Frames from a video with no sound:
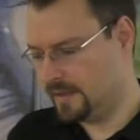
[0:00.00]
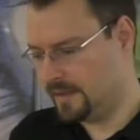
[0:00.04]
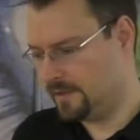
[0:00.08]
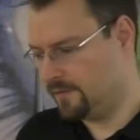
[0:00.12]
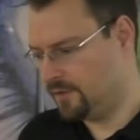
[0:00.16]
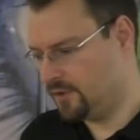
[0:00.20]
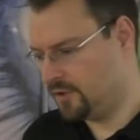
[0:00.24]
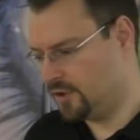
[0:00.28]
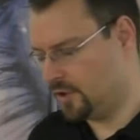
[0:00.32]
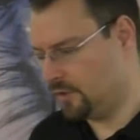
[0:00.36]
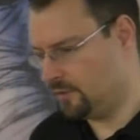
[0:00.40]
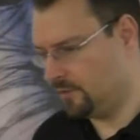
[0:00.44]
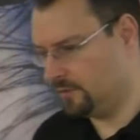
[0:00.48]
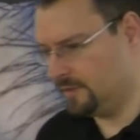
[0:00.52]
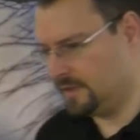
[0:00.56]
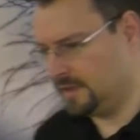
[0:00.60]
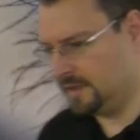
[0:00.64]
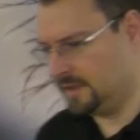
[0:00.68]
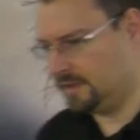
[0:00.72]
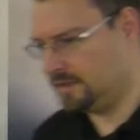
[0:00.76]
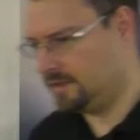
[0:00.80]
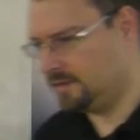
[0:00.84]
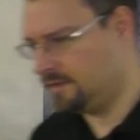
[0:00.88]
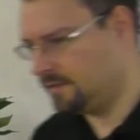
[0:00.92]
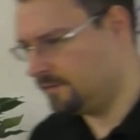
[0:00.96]
have shown
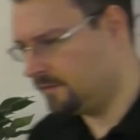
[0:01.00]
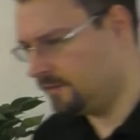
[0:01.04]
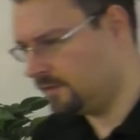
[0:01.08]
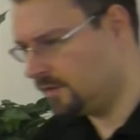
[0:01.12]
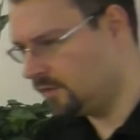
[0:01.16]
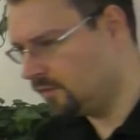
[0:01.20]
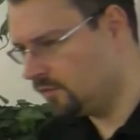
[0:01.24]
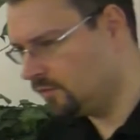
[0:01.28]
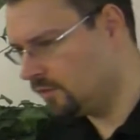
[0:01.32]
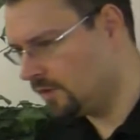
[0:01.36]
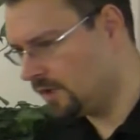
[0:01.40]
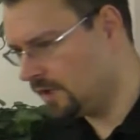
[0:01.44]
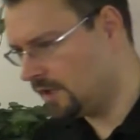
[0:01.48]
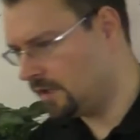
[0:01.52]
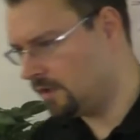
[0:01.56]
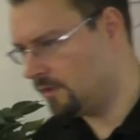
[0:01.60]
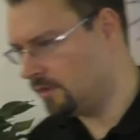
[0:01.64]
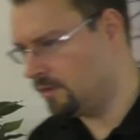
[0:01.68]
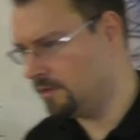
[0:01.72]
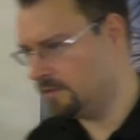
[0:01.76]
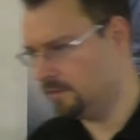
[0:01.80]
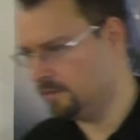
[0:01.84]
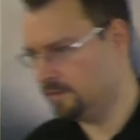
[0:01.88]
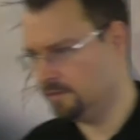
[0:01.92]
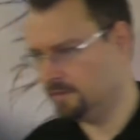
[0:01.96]
that you
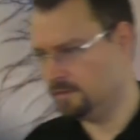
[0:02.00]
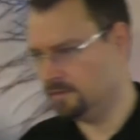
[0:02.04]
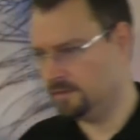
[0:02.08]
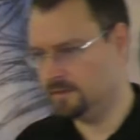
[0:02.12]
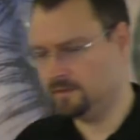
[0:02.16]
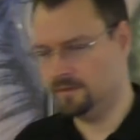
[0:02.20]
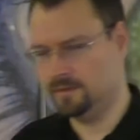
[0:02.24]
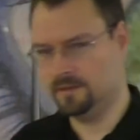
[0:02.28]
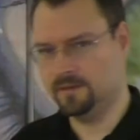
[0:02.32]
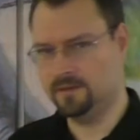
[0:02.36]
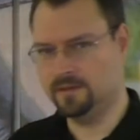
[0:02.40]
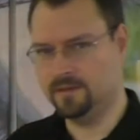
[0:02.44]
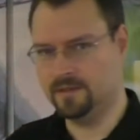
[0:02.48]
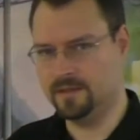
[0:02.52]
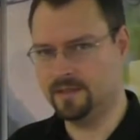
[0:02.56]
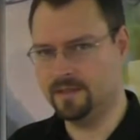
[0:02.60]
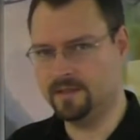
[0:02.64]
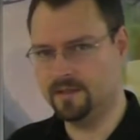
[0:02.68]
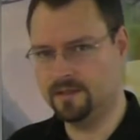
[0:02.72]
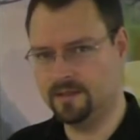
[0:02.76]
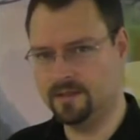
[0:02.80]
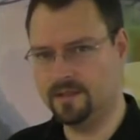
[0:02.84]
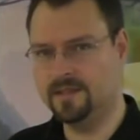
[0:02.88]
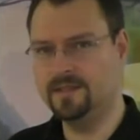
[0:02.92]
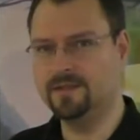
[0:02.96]
are
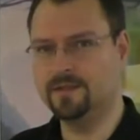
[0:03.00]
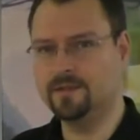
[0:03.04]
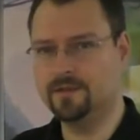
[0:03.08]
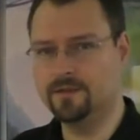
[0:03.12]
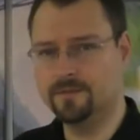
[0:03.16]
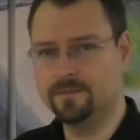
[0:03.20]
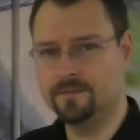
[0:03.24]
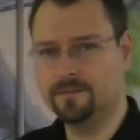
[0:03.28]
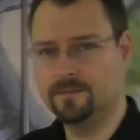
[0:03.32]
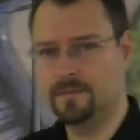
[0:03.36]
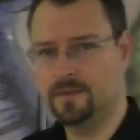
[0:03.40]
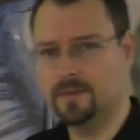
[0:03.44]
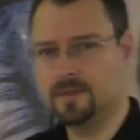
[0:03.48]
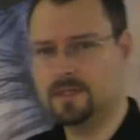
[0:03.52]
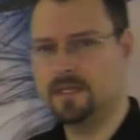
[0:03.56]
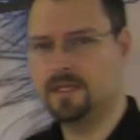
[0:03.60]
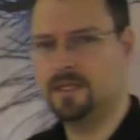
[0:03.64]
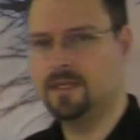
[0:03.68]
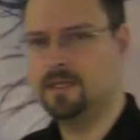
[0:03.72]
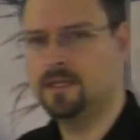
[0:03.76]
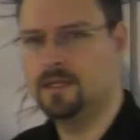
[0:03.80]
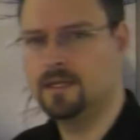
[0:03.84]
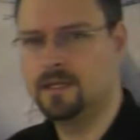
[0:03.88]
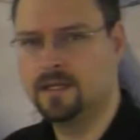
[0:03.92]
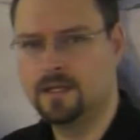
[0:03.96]
the leader,
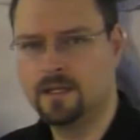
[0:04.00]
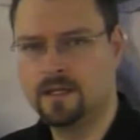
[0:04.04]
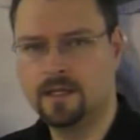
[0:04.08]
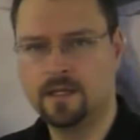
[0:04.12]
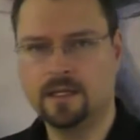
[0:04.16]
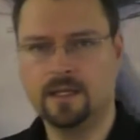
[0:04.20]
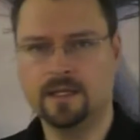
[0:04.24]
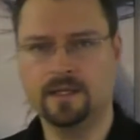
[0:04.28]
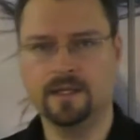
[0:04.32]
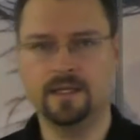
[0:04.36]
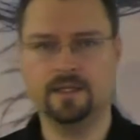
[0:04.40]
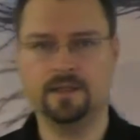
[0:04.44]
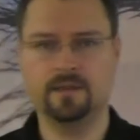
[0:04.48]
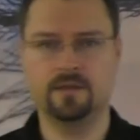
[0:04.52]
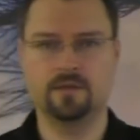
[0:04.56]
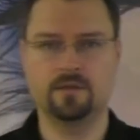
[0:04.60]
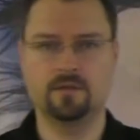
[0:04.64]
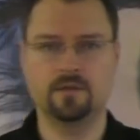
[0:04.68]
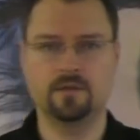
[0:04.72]
okay, and then